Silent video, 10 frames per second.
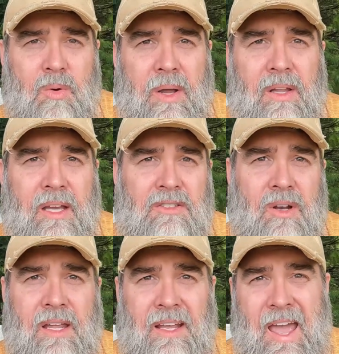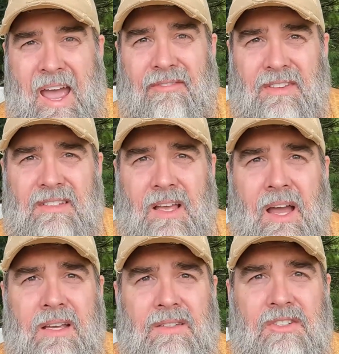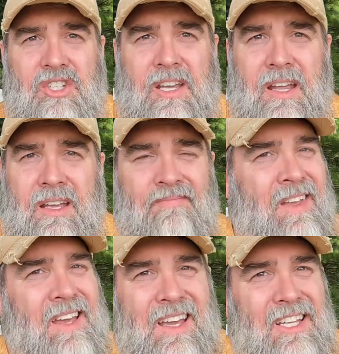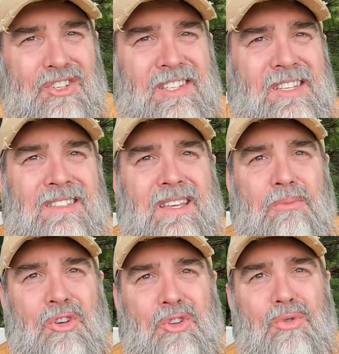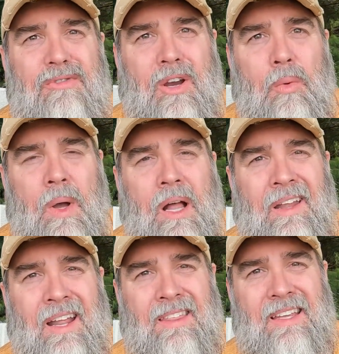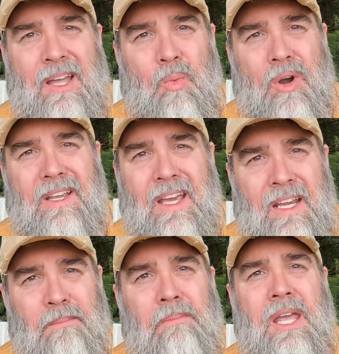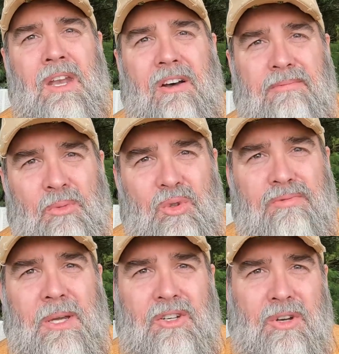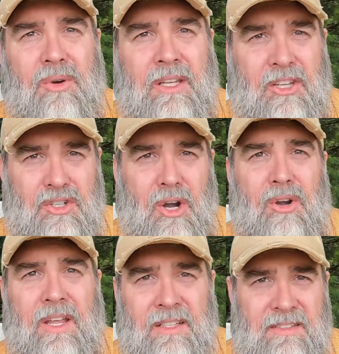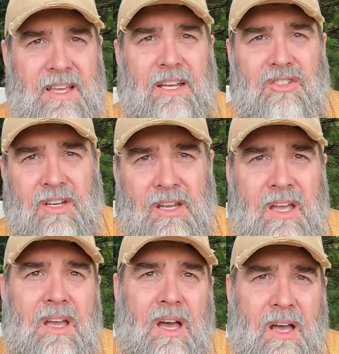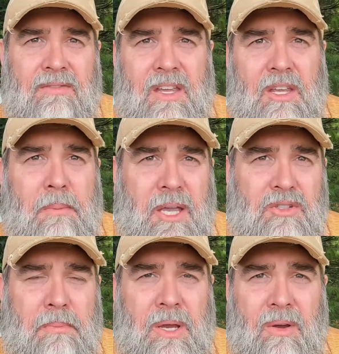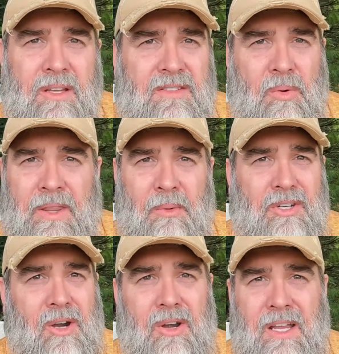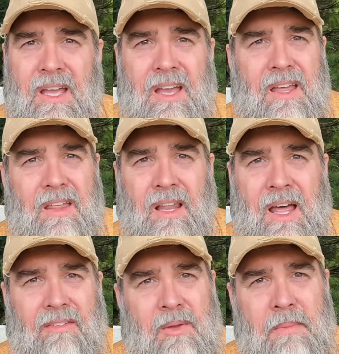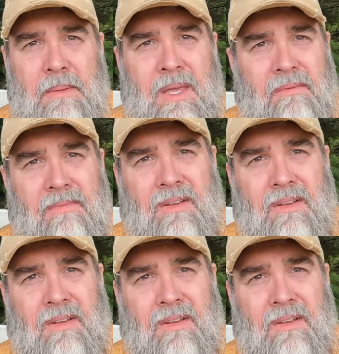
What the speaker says: quail eggs are like half the size of a chicken egg, it just didn't seem to do very well. And I think they weren't getting enough movement during the turning section of the incubation period. So when they were turning, a lot of them maybe,